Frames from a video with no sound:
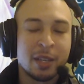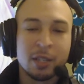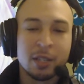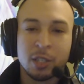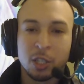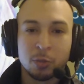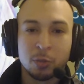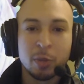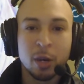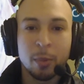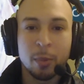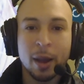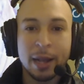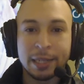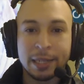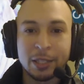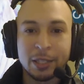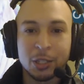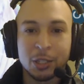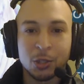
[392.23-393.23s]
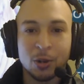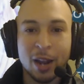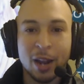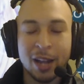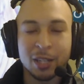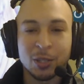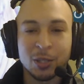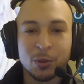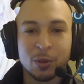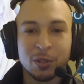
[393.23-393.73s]
Just minimize the
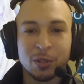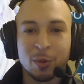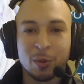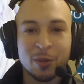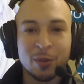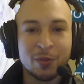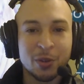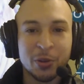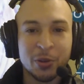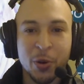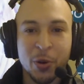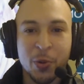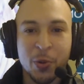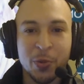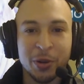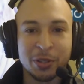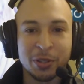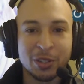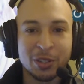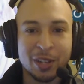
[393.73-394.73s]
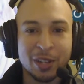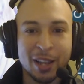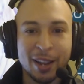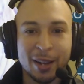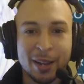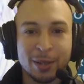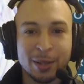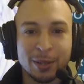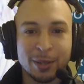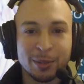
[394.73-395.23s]
interaction with them if you don't want to,
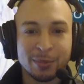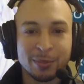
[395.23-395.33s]
like,